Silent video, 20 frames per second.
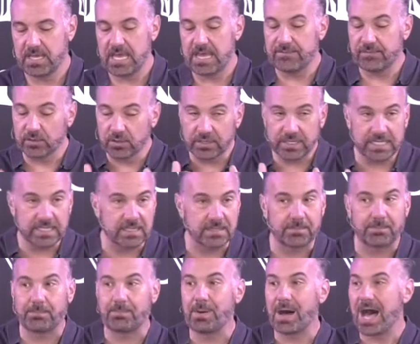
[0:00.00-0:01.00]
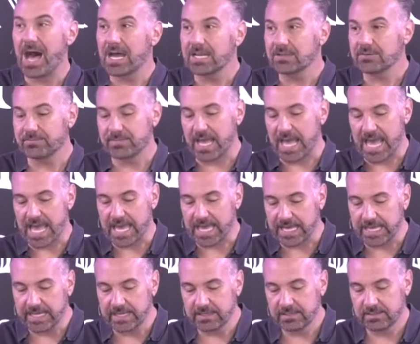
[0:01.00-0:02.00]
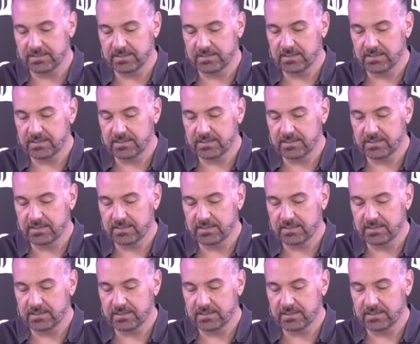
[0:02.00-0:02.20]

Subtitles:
If you look at the bottom A,